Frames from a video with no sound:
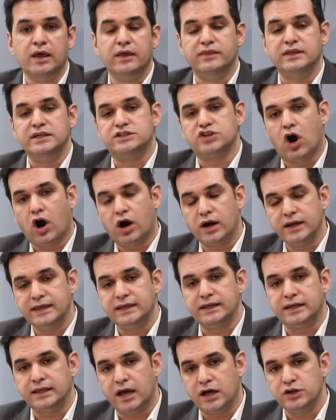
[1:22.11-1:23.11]
the
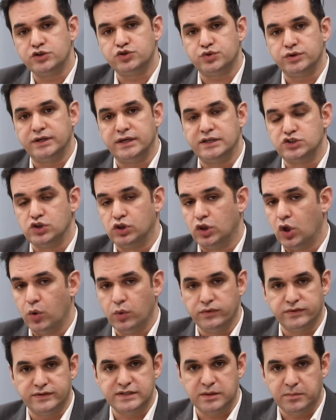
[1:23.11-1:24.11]
targeted country is
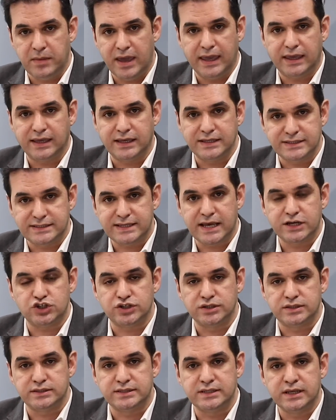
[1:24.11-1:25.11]
loath to make
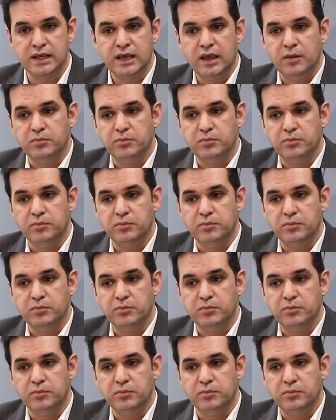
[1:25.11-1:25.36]
concessions